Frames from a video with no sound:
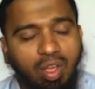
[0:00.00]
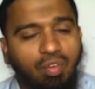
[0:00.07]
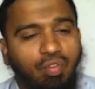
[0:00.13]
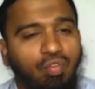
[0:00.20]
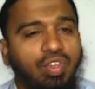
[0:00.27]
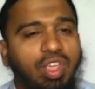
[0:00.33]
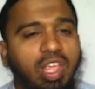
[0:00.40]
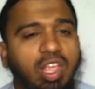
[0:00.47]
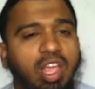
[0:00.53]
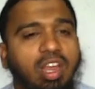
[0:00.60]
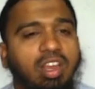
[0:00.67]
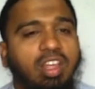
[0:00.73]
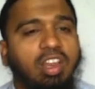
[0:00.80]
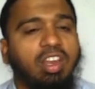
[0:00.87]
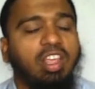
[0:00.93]
we
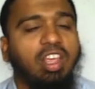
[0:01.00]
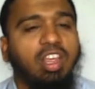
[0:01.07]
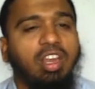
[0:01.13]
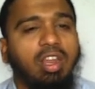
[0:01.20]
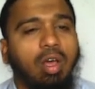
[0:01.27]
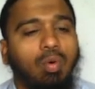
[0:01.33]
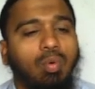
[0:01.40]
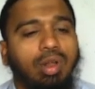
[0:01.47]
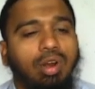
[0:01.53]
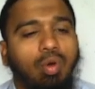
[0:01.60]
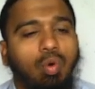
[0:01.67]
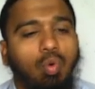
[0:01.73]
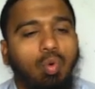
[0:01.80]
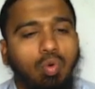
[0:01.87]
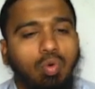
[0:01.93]
can create our
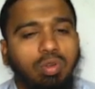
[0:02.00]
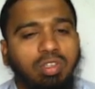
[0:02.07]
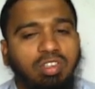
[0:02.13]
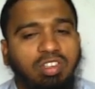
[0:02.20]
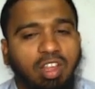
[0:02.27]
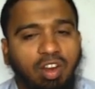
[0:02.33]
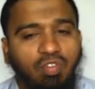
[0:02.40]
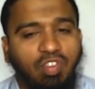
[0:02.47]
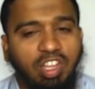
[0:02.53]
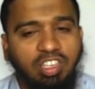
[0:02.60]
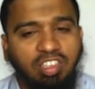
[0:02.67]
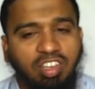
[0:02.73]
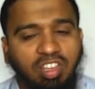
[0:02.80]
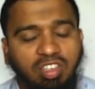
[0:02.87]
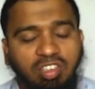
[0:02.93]
own
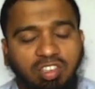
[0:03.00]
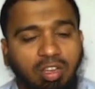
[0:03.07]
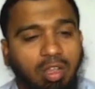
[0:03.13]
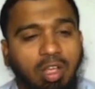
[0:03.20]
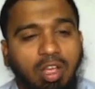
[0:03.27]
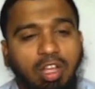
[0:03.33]
services.